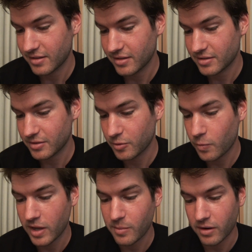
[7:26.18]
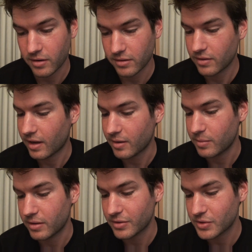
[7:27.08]
Sir Waymar had
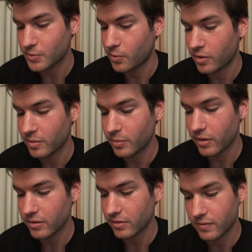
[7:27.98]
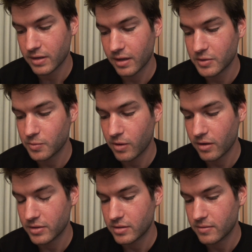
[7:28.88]
been a sworn brother of the Night's
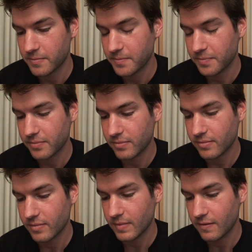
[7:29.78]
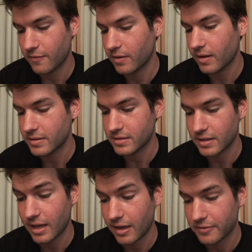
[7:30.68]
Watch for less than
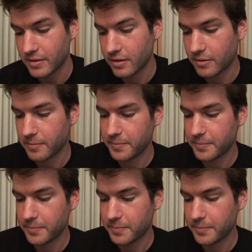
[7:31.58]
half a year,